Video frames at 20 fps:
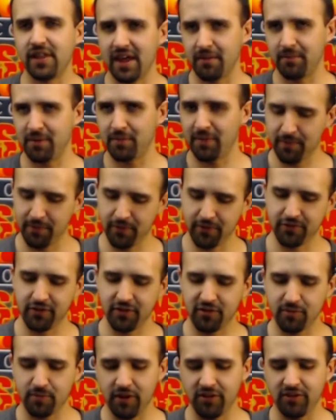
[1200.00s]
my personal
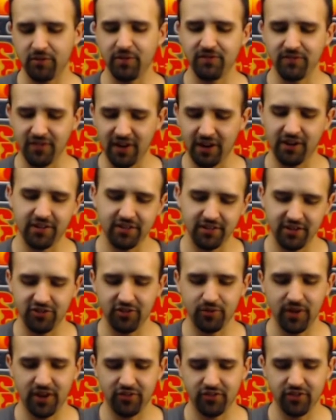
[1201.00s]
experience, to be very
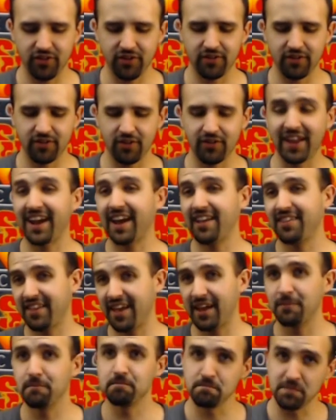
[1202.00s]
situational. So like I
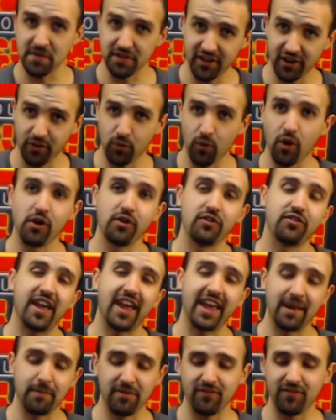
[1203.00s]
said, Mystic Wards, it
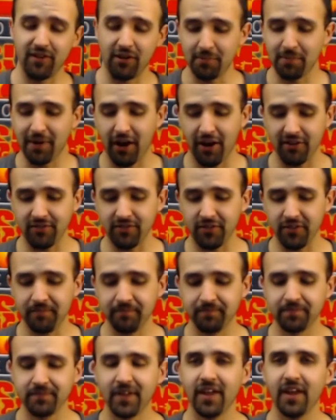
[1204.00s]
can be very powerful.
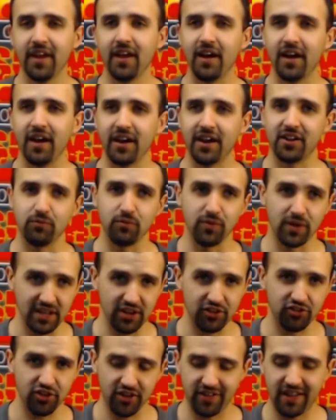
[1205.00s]
It can really
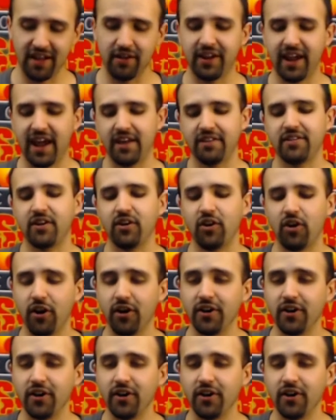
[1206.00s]
shut down casting hard.